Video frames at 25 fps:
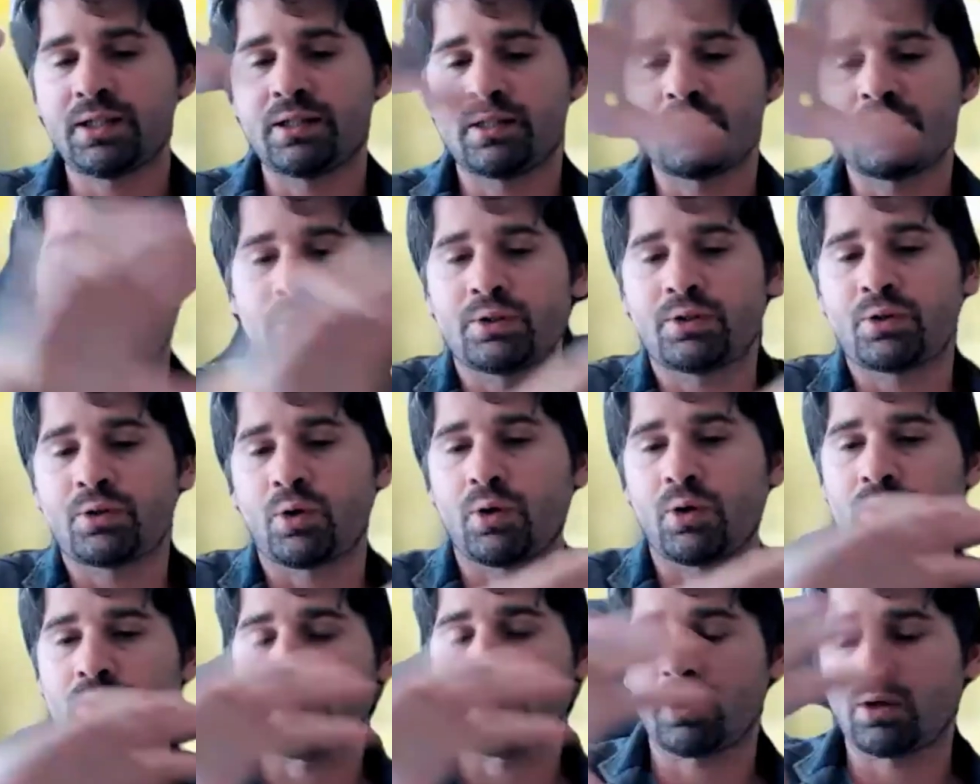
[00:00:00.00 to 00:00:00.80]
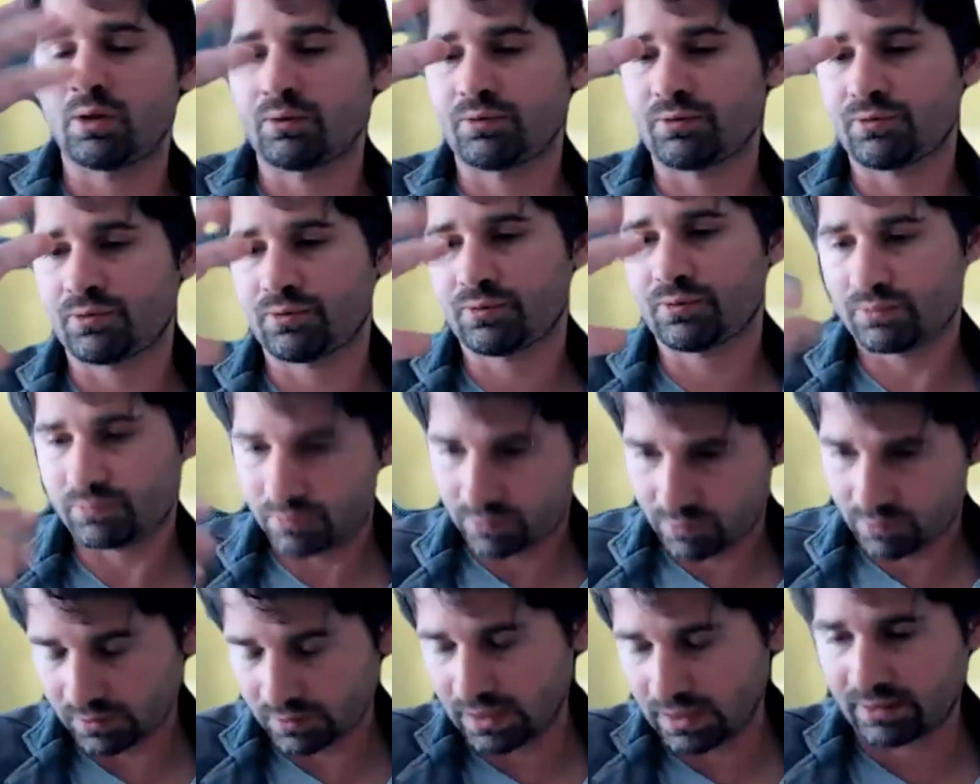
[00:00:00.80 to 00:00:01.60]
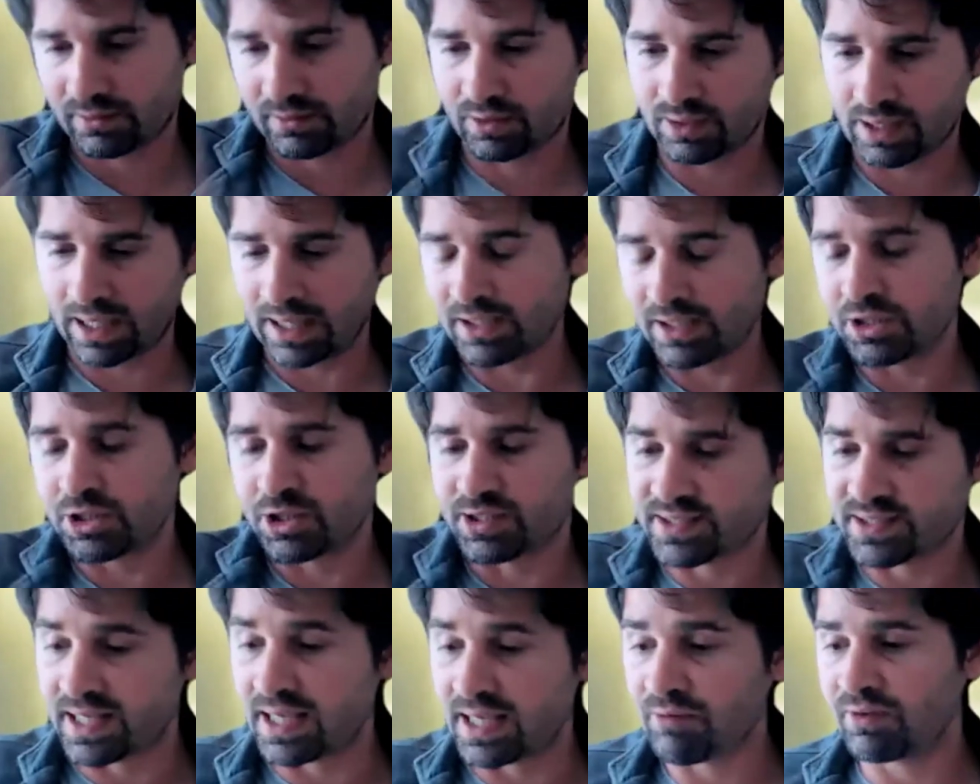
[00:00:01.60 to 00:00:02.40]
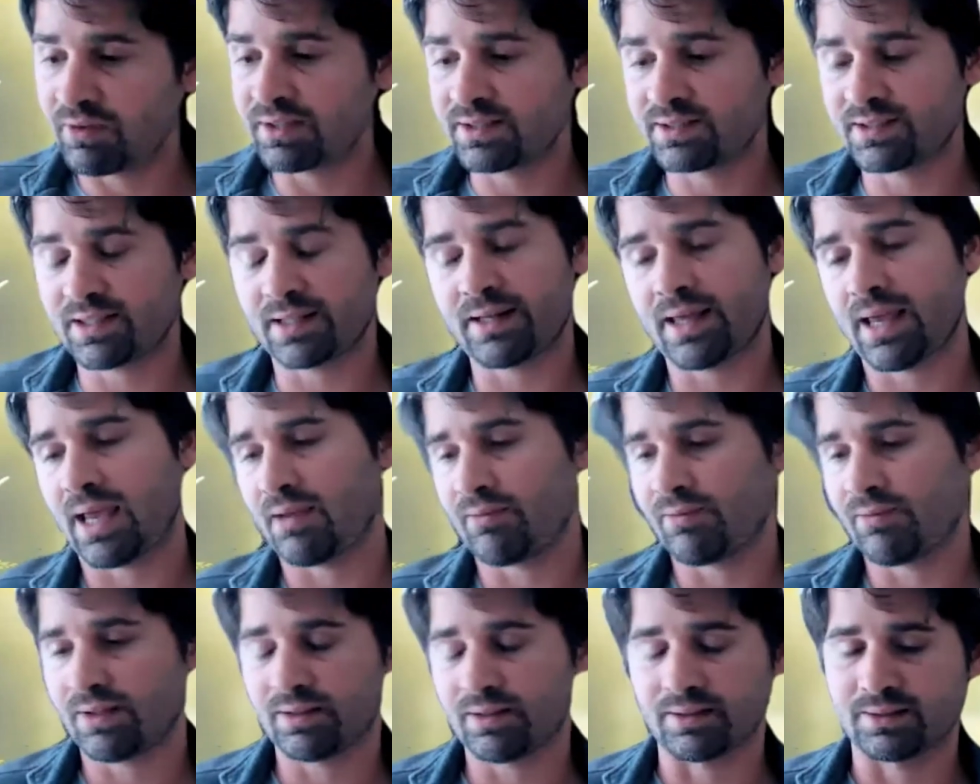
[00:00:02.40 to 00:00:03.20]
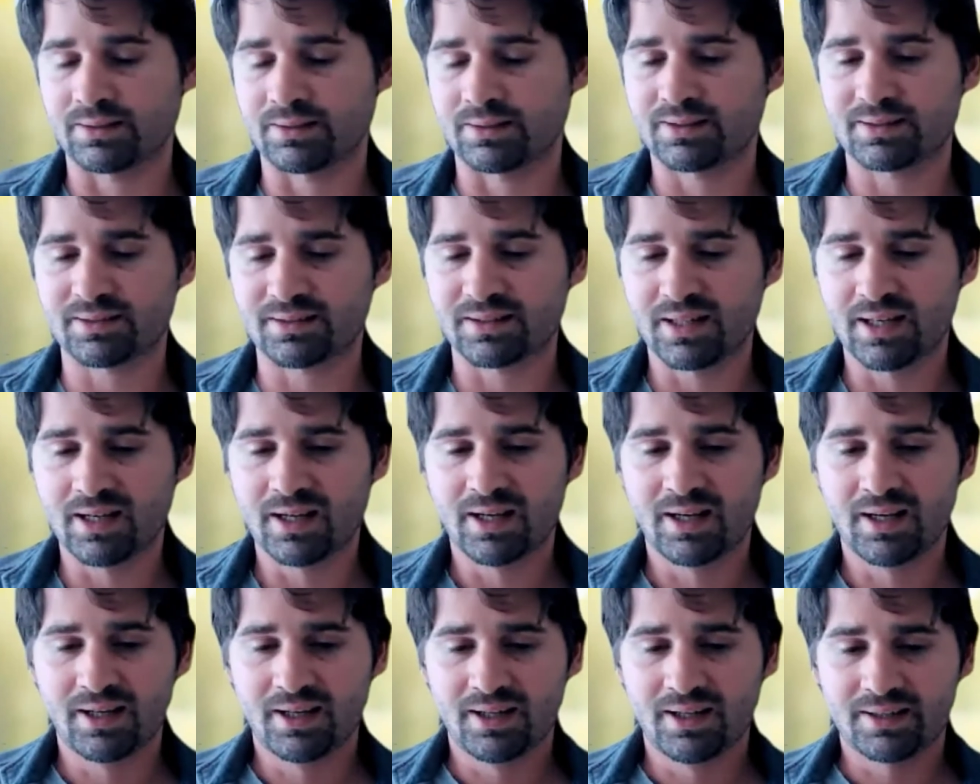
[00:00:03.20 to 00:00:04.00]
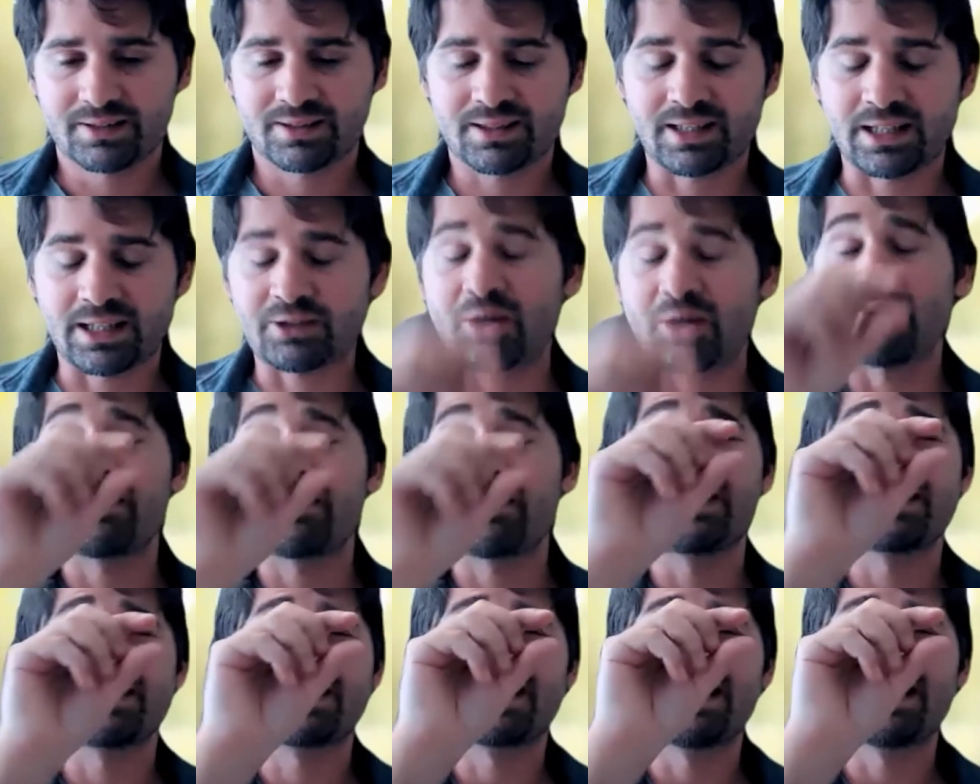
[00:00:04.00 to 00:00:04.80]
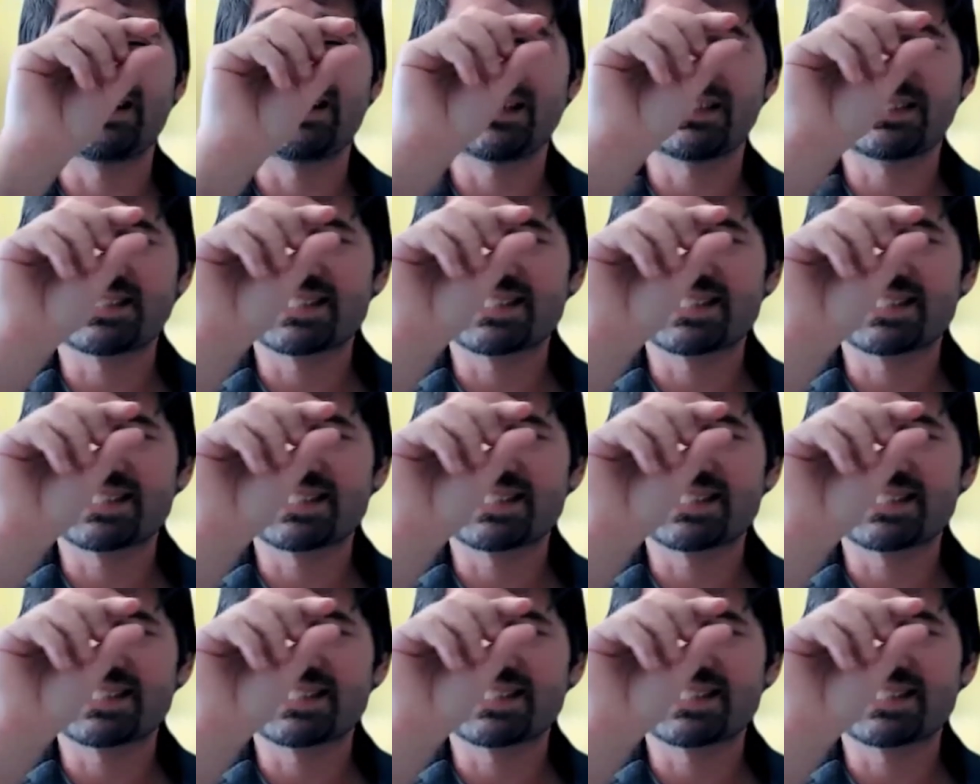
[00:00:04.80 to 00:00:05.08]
in the return of like the energy savings that they're having. It's like you're having this little